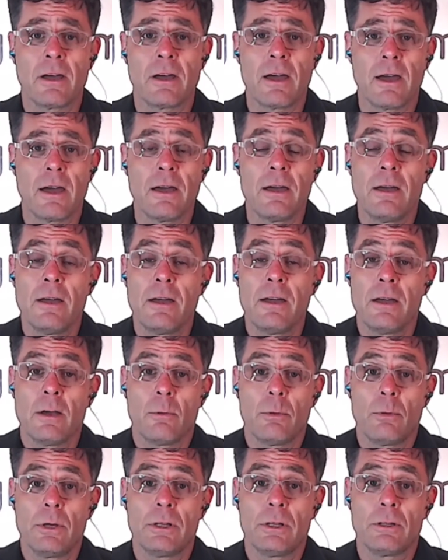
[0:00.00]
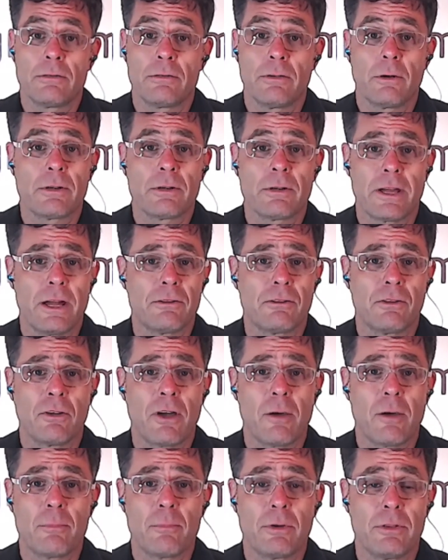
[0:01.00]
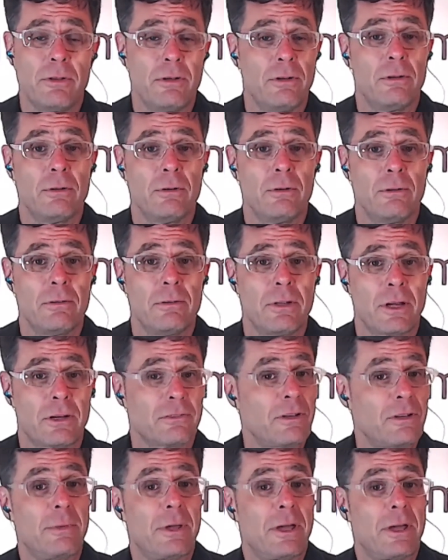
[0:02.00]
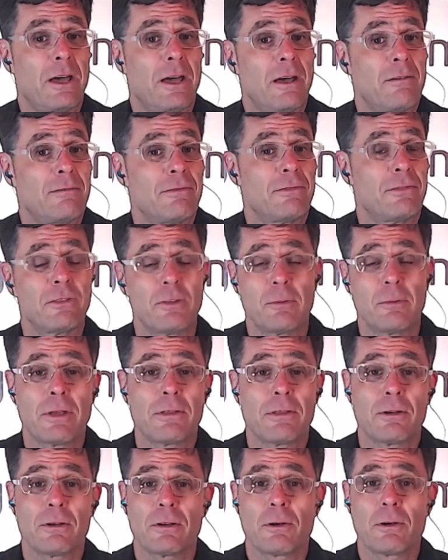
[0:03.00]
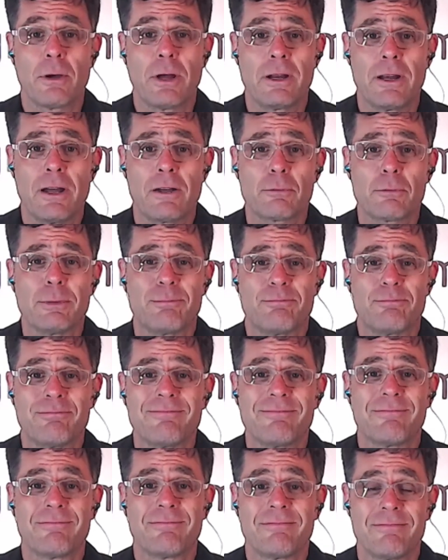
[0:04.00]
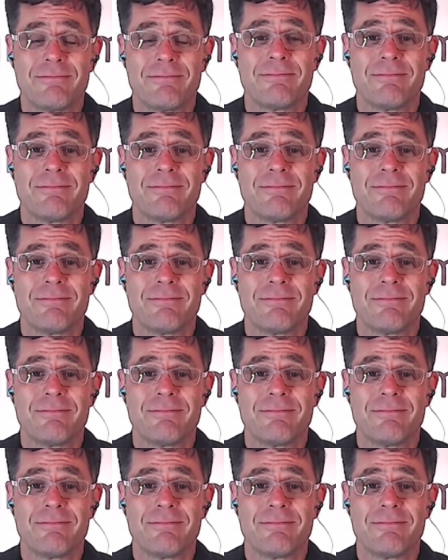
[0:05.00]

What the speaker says: And we look forward to catching up with you the next time you have some other great announcement.